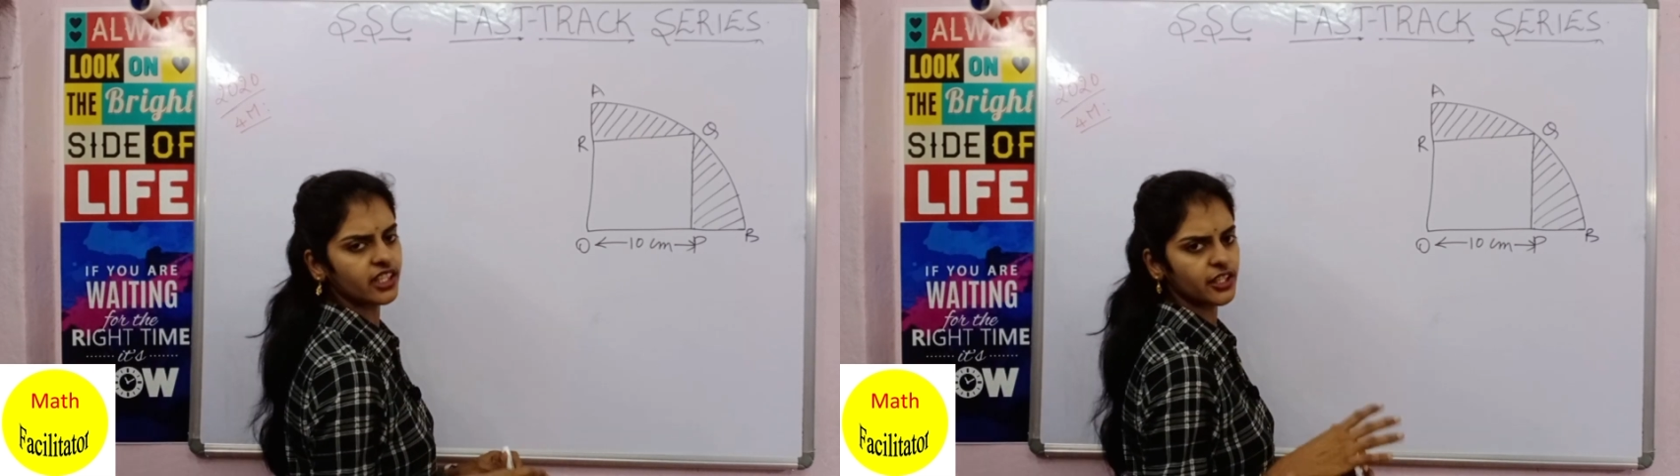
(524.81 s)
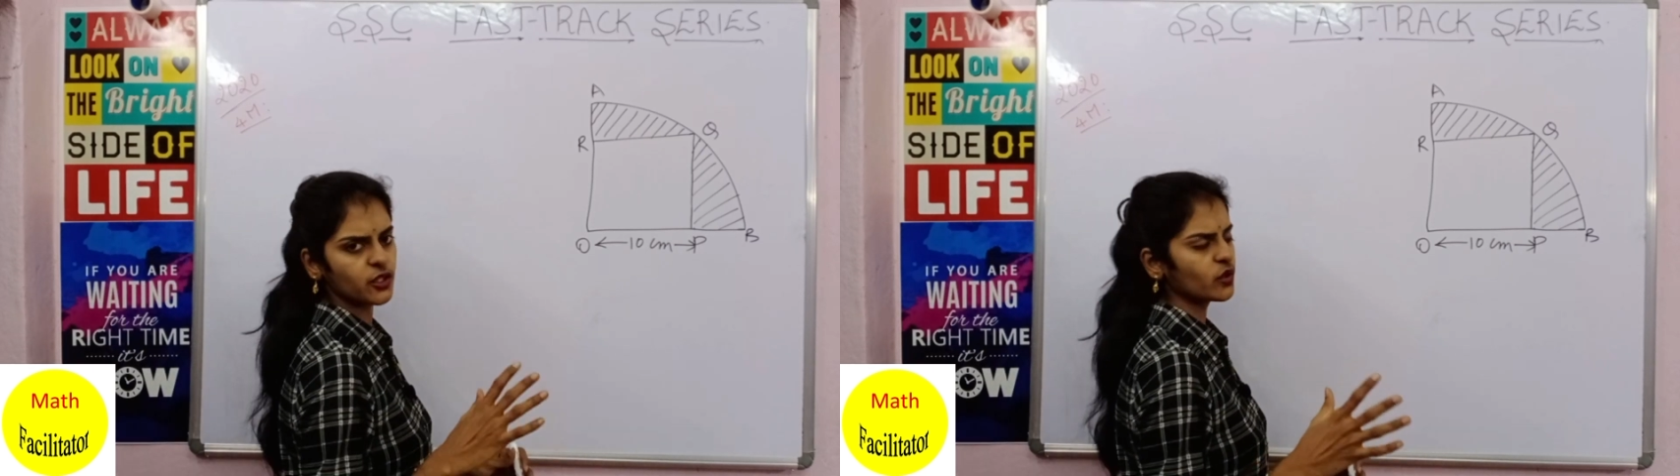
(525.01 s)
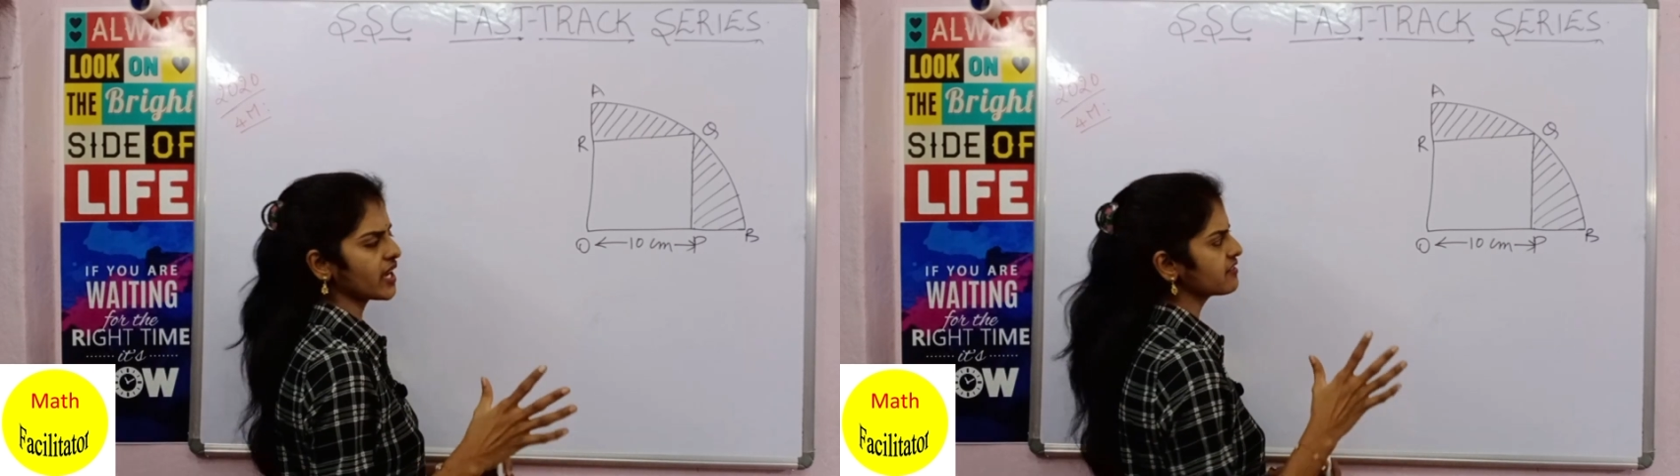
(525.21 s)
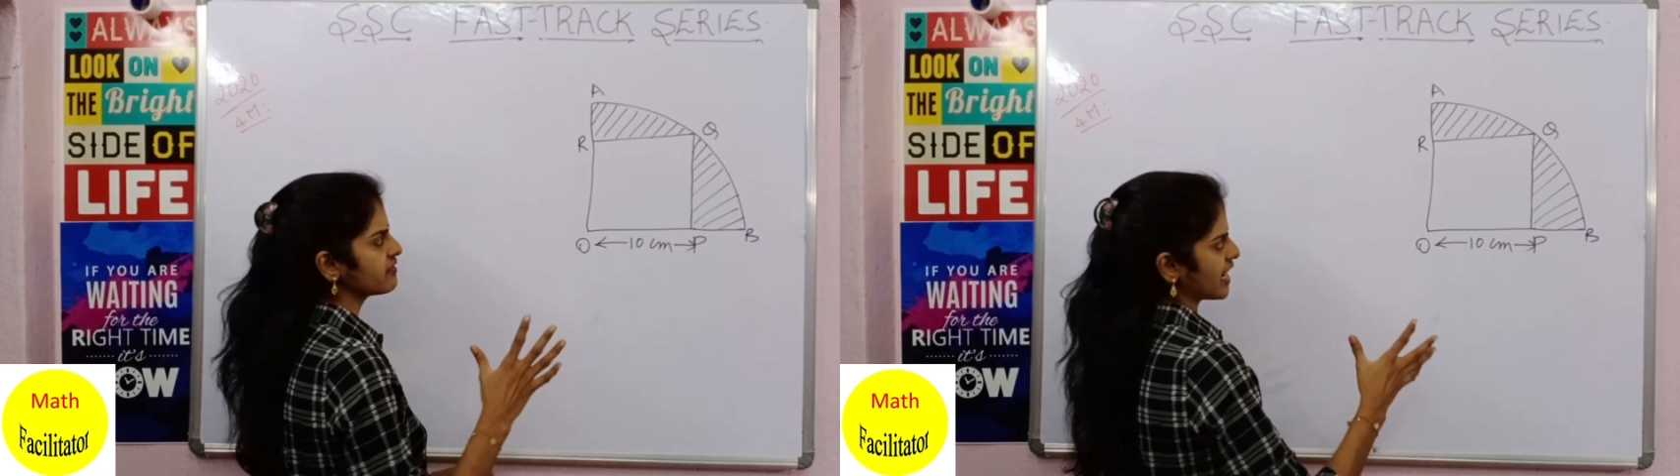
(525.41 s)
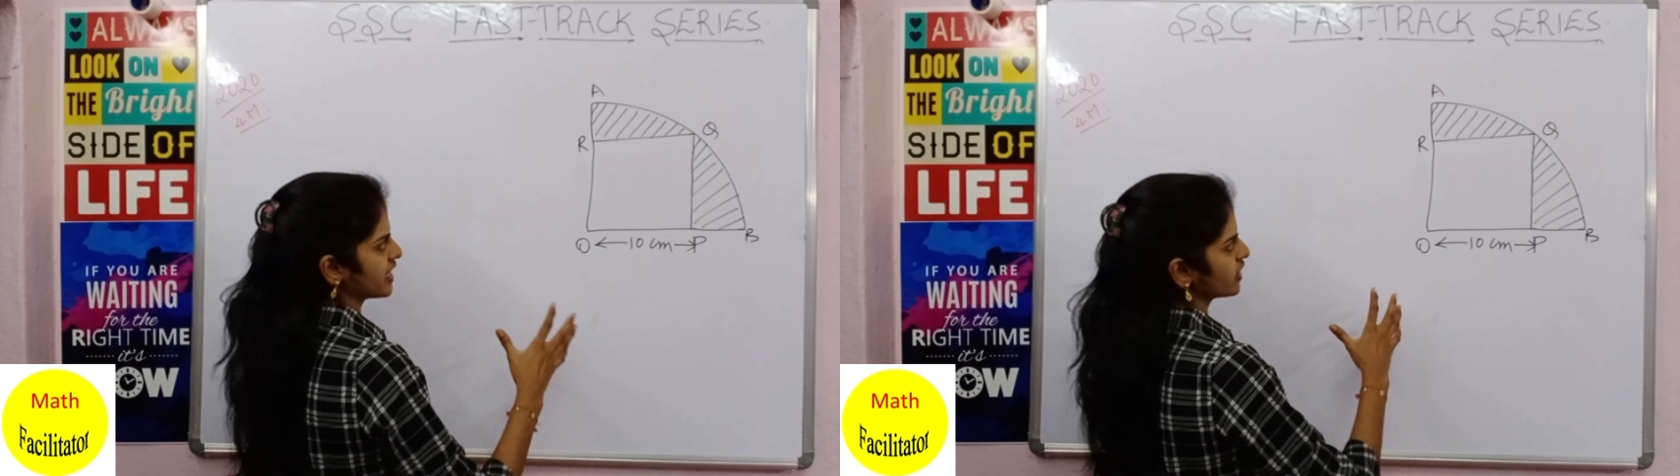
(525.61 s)
you can
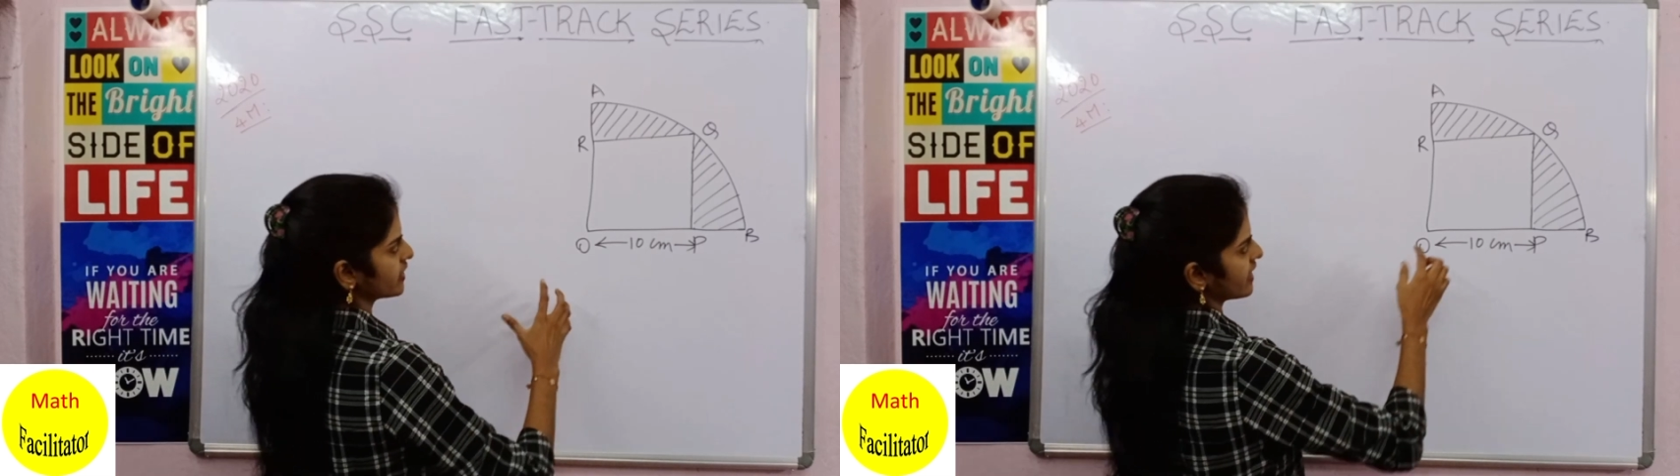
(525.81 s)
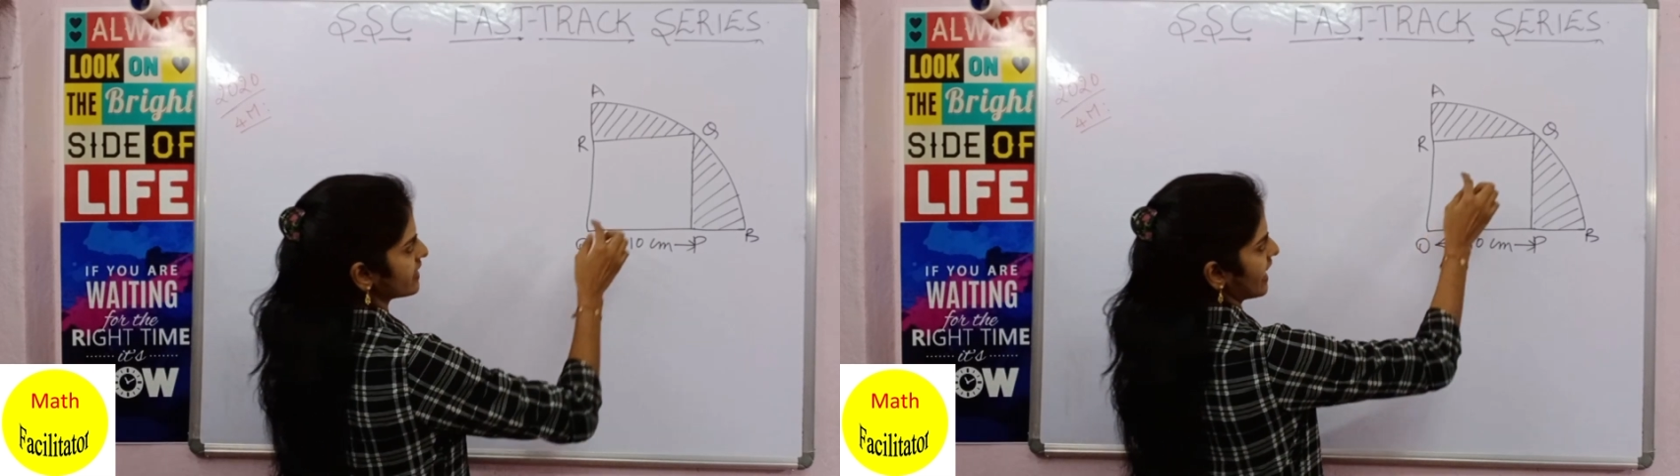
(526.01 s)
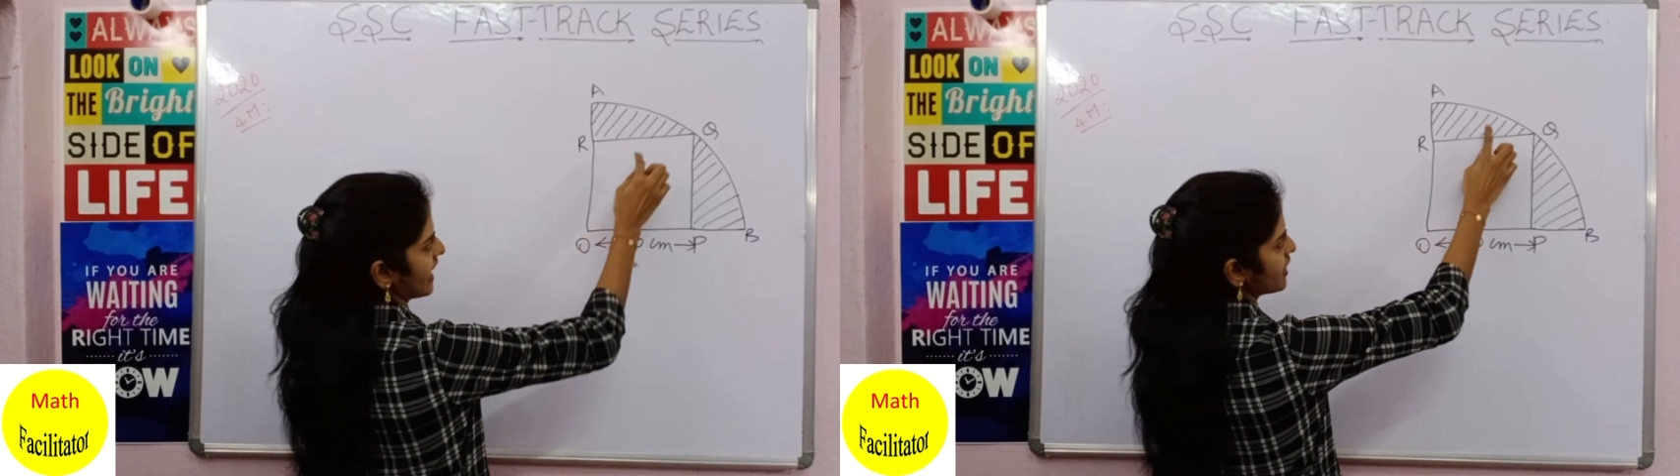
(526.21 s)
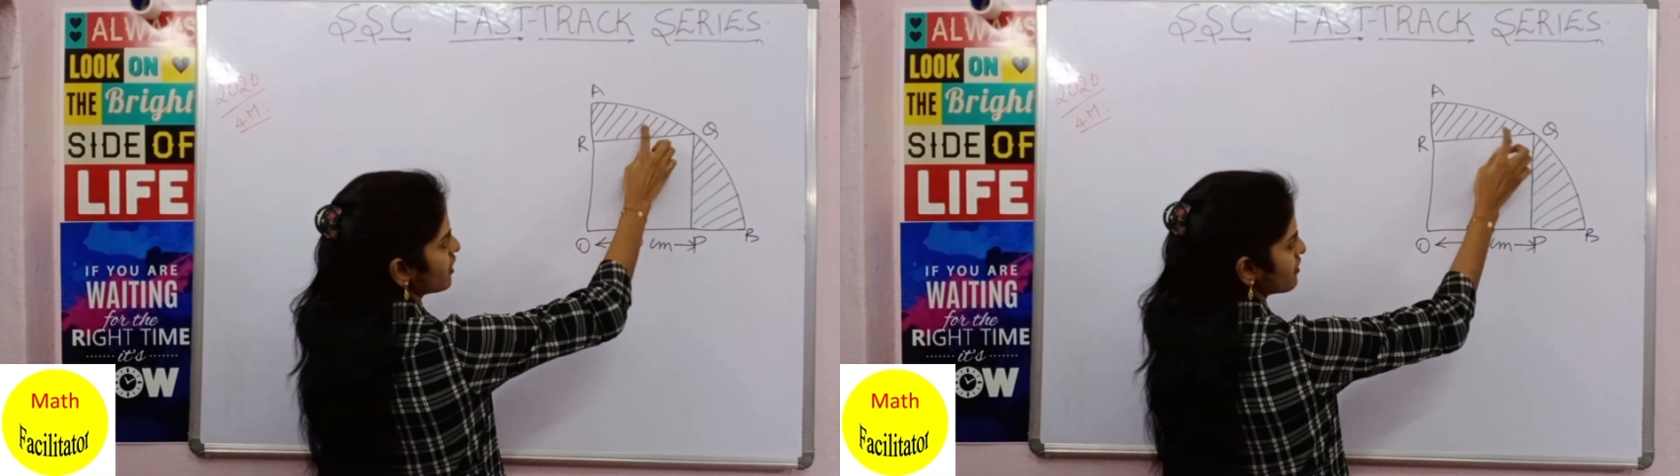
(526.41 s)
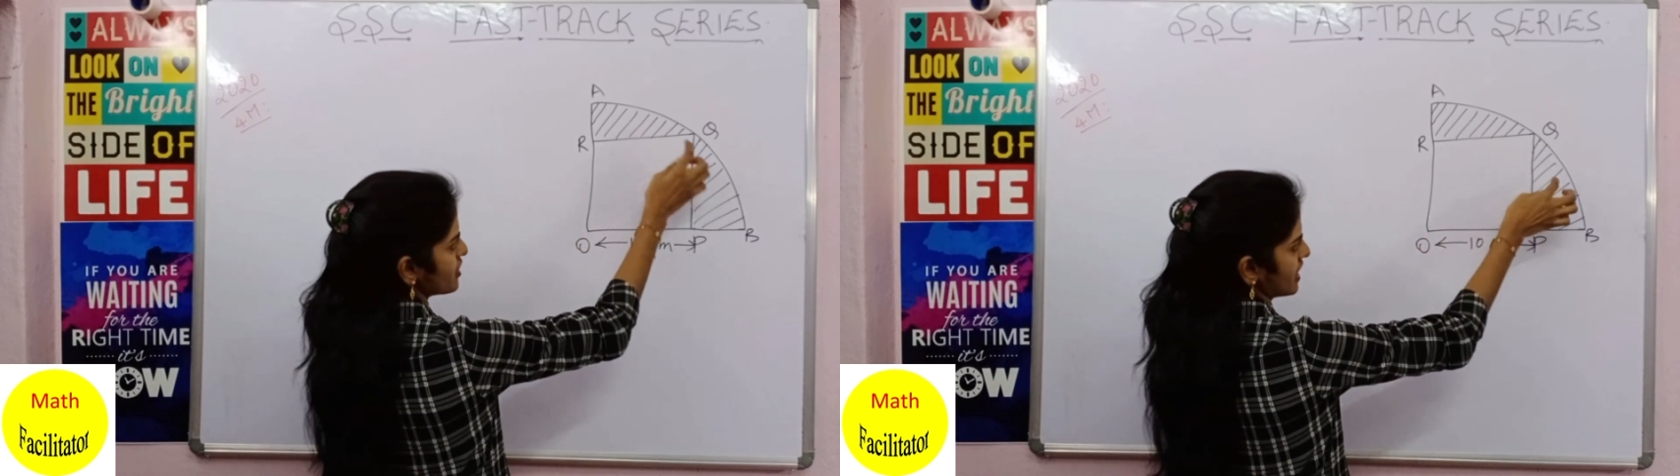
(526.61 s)
find out that area
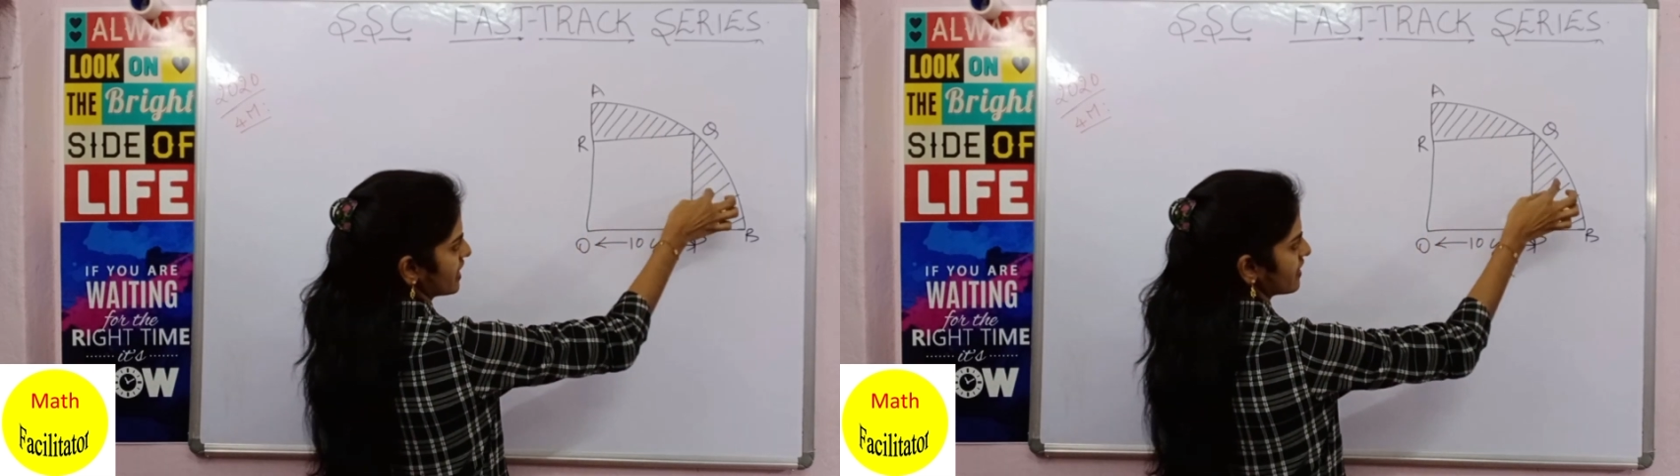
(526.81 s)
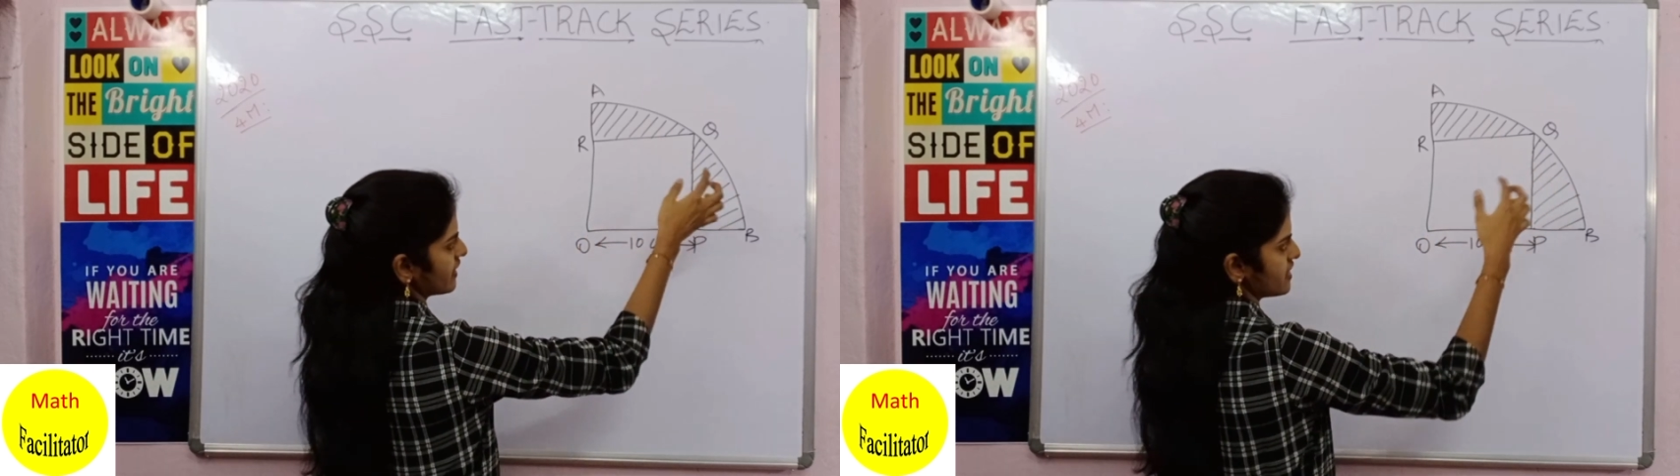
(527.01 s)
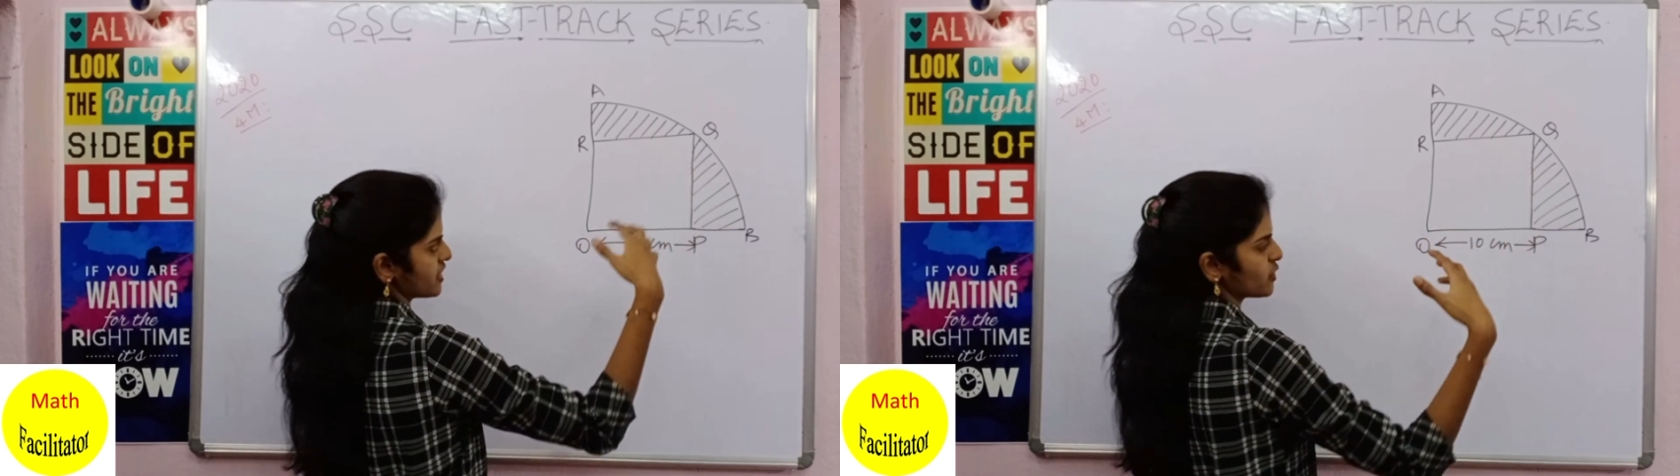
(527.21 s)
of shaded region,